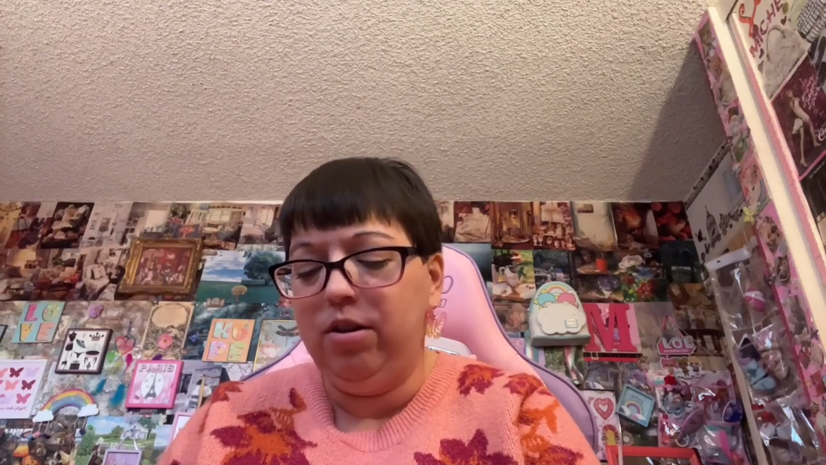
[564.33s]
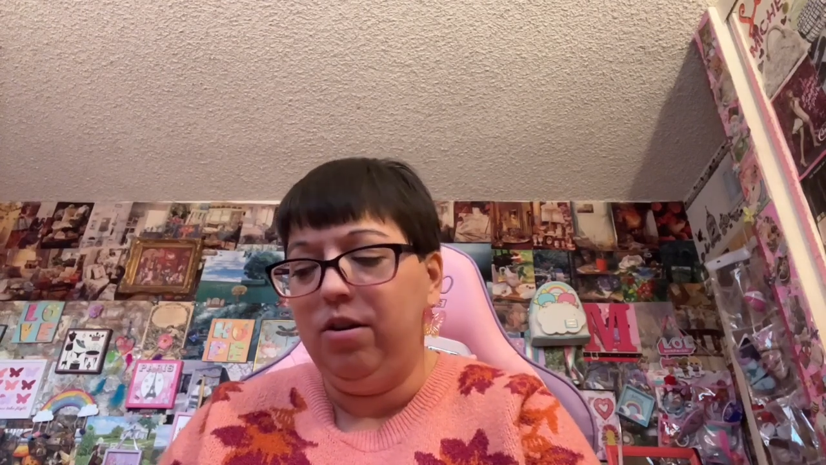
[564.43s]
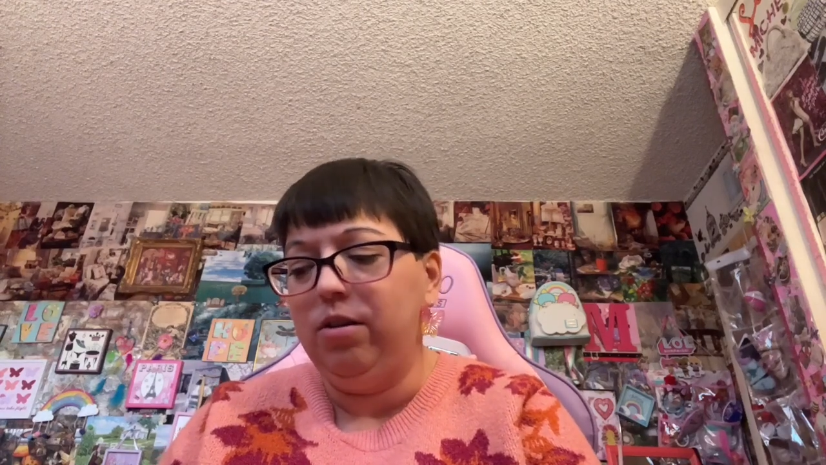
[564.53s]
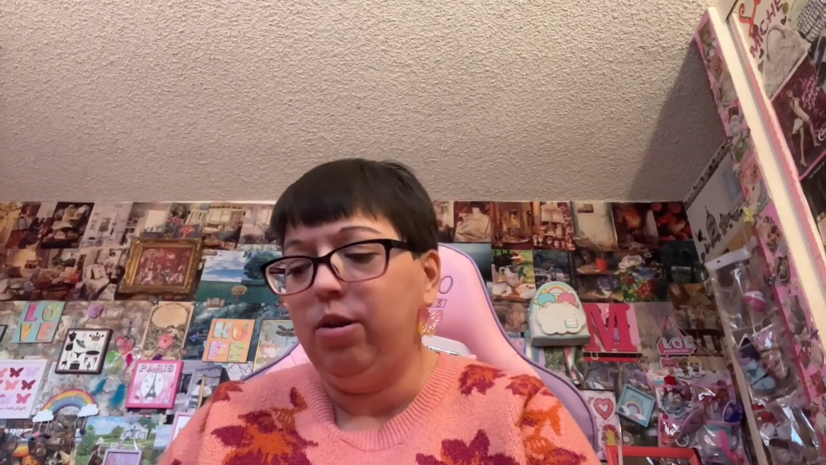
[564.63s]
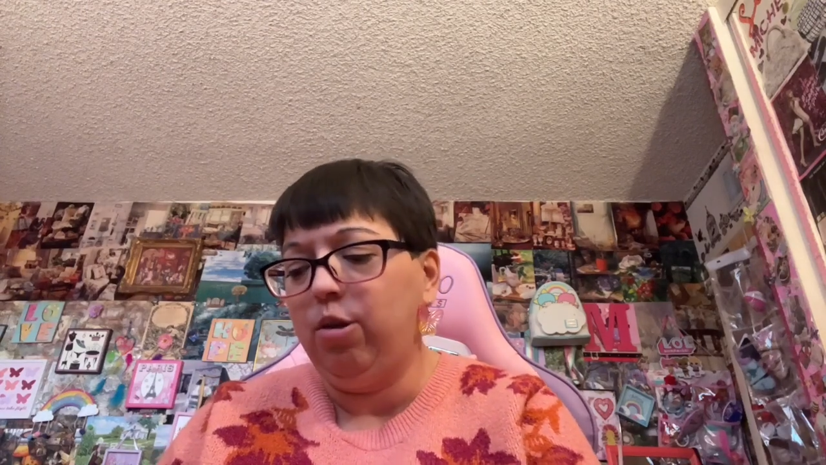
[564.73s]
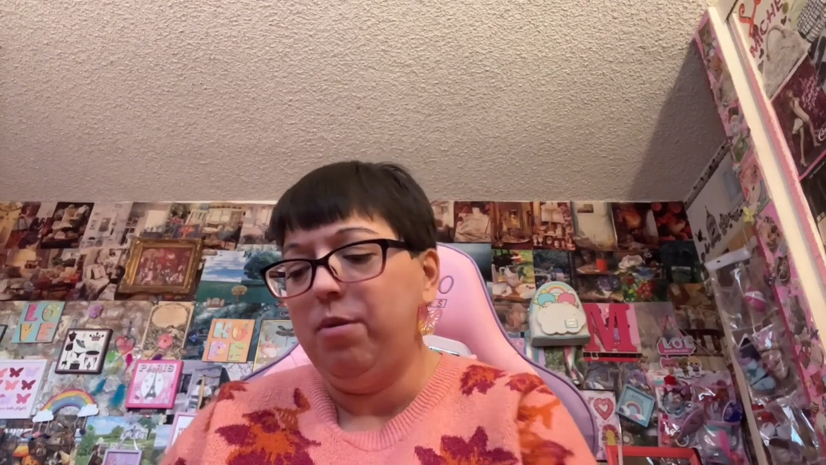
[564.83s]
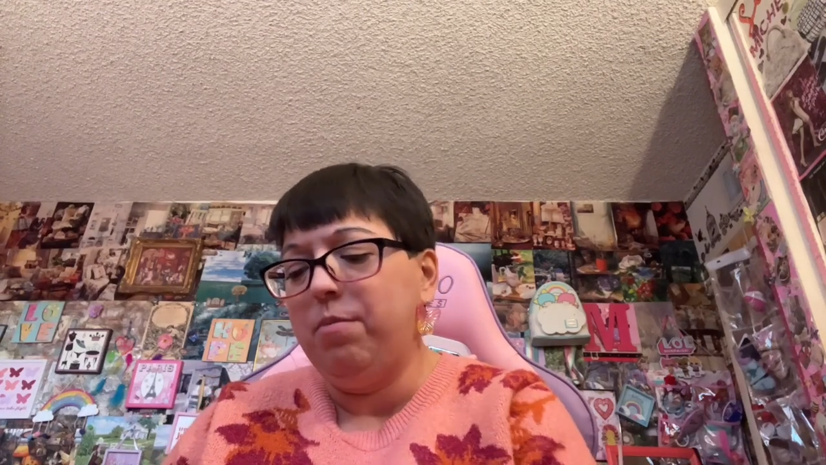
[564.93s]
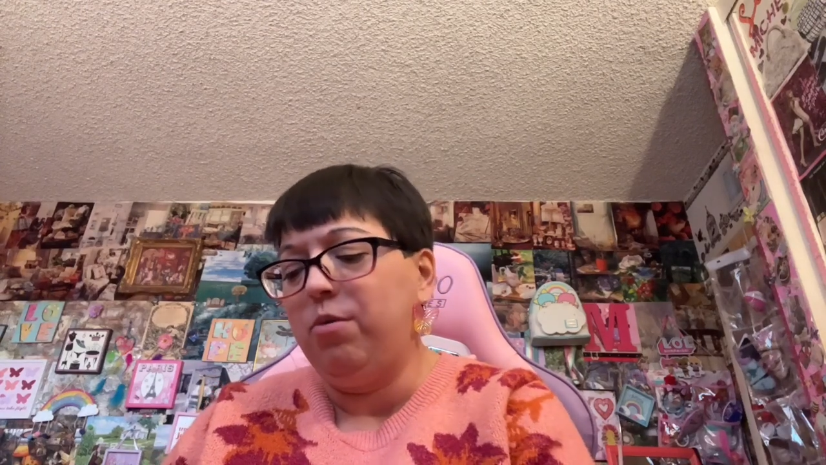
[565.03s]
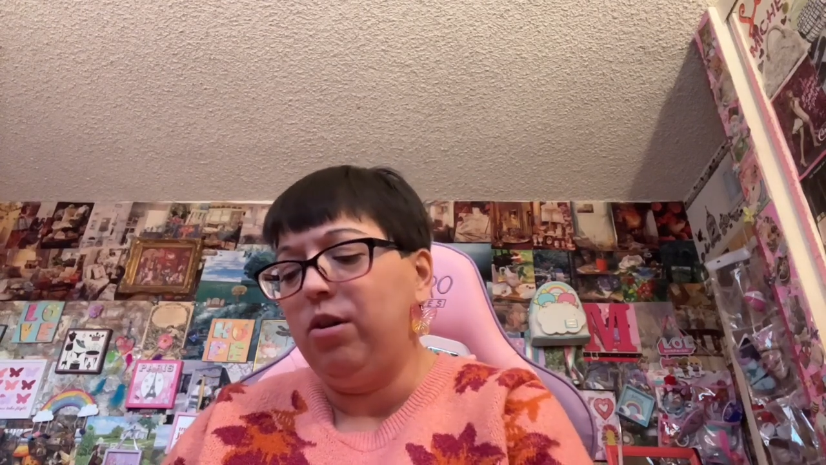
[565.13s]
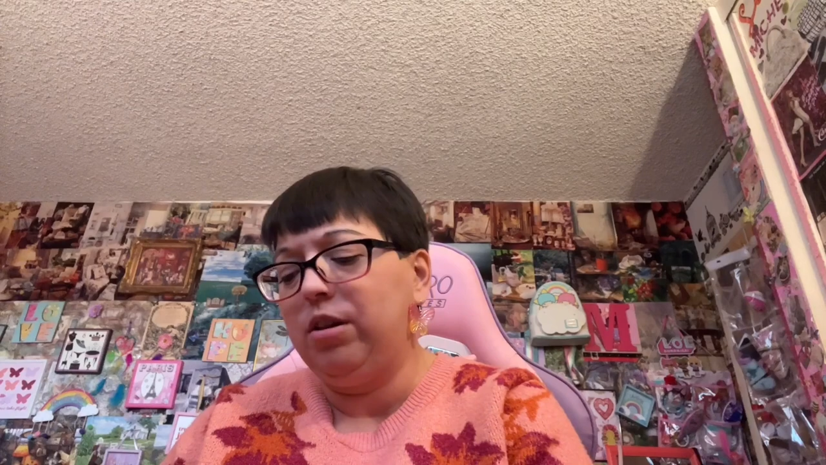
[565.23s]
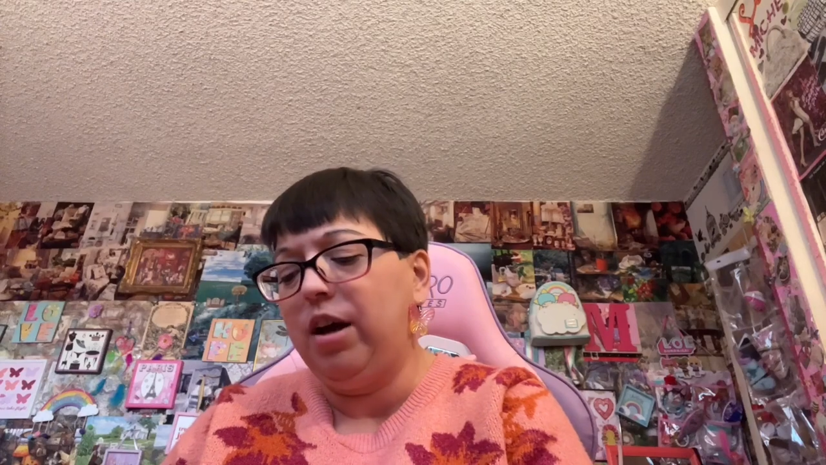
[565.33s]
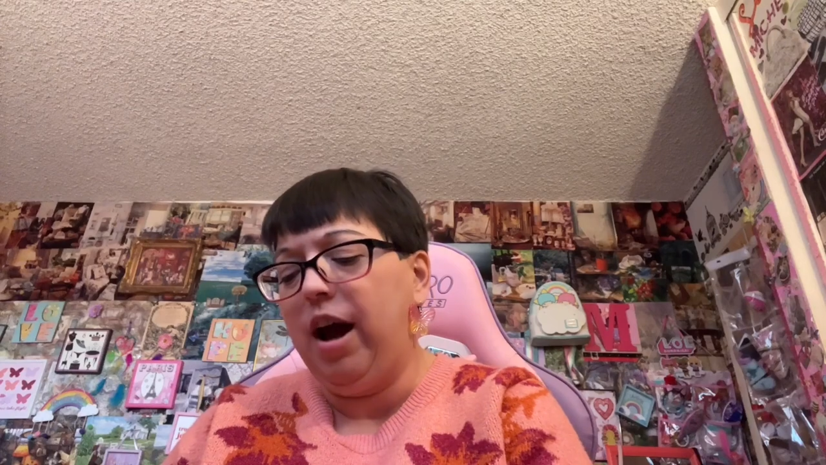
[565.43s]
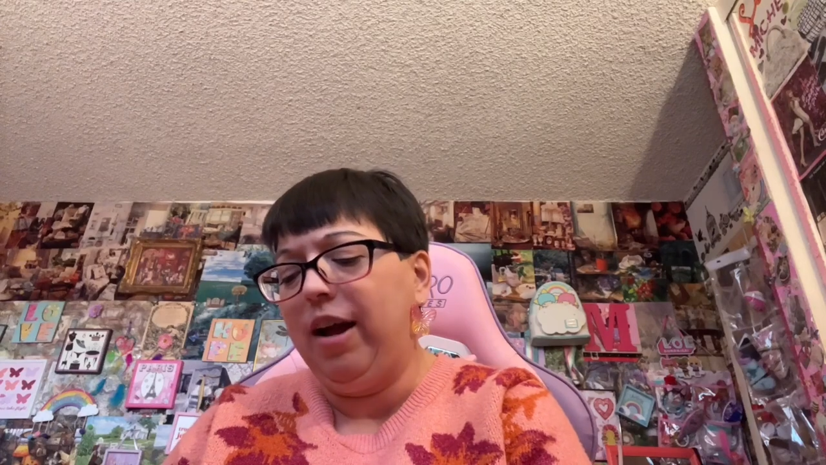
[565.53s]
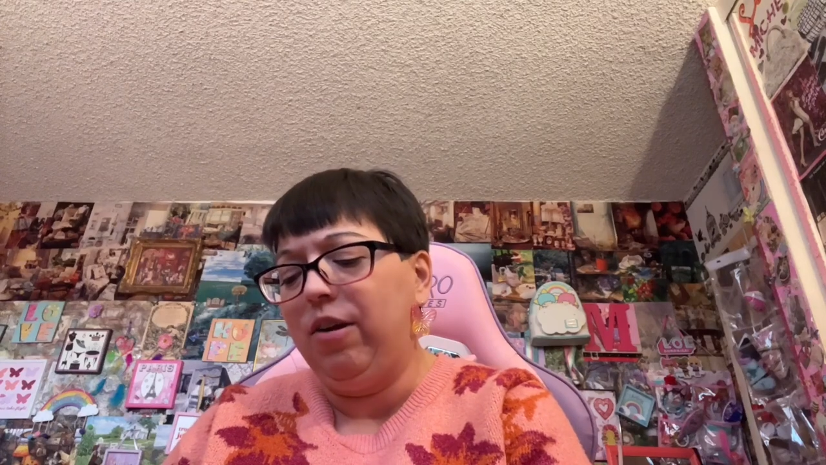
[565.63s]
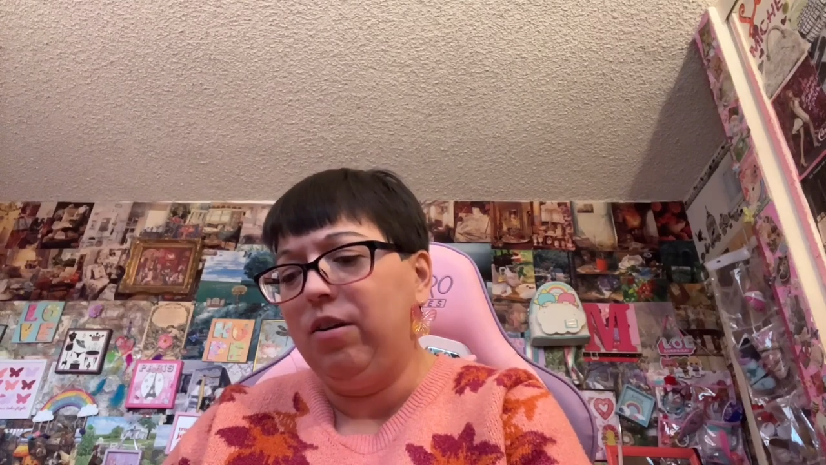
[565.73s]
and you're a little bit more
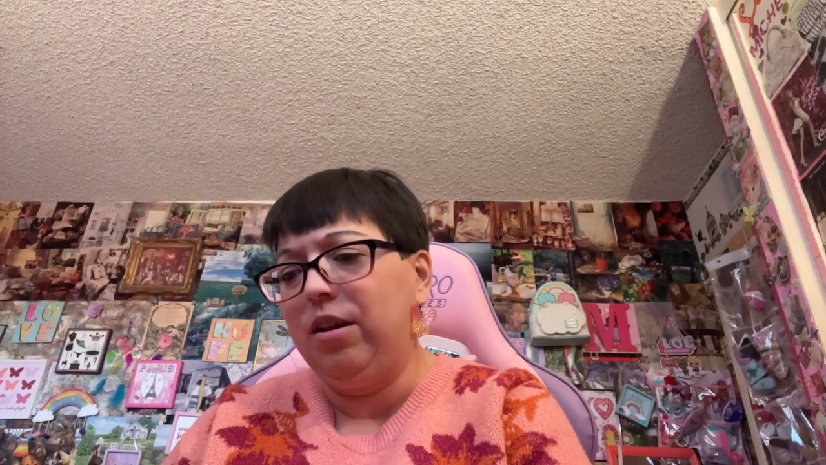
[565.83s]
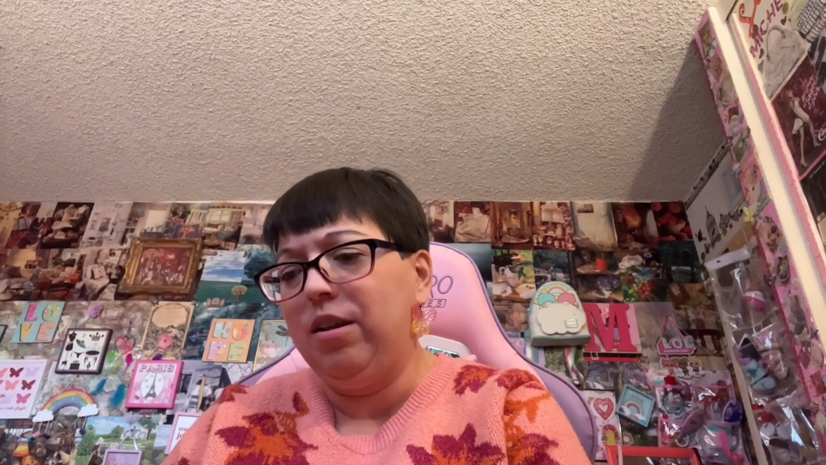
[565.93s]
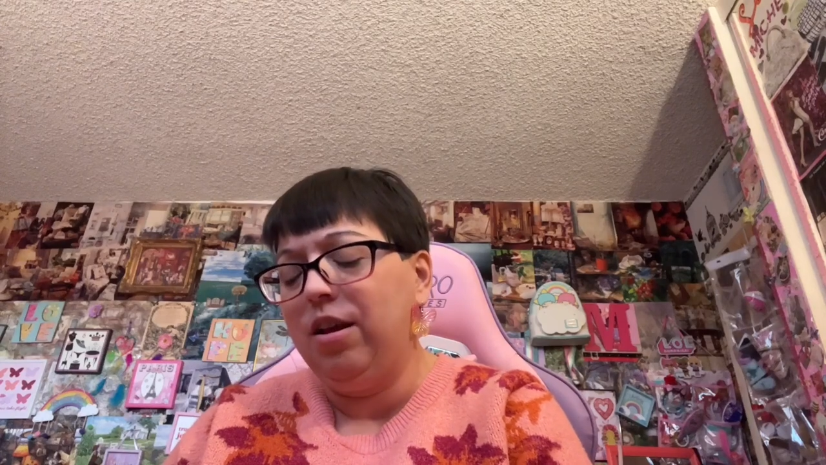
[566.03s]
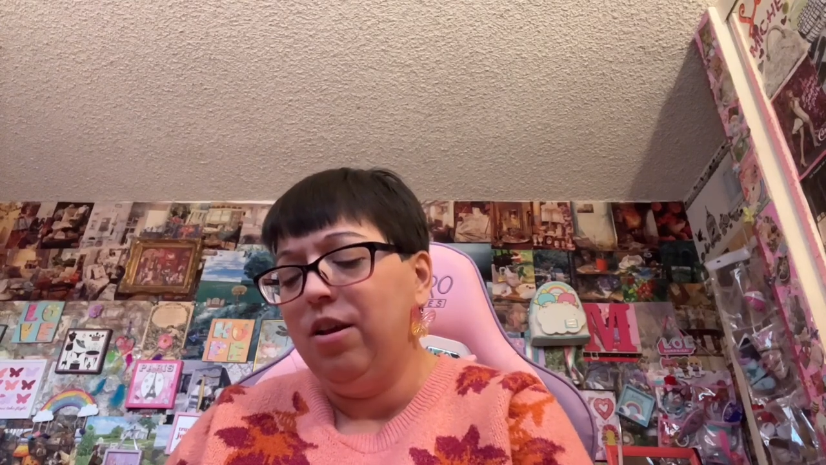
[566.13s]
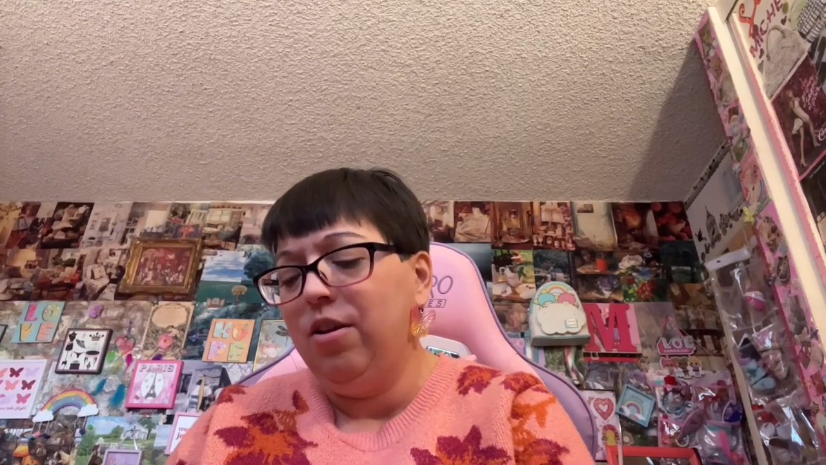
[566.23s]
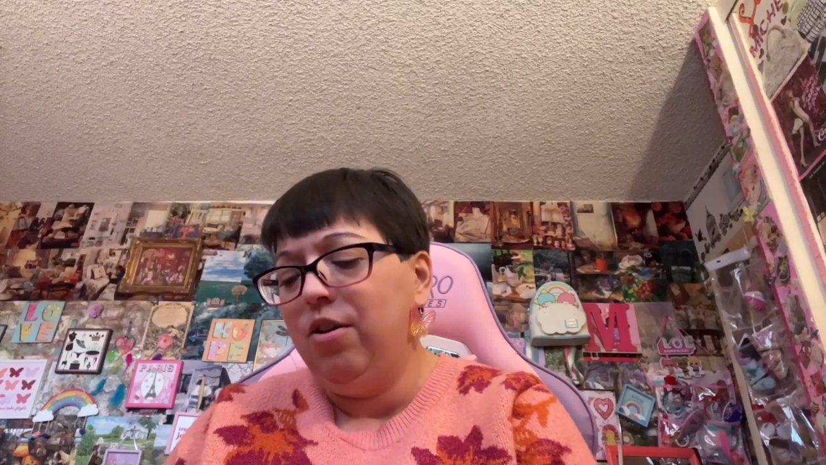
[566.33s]
tired and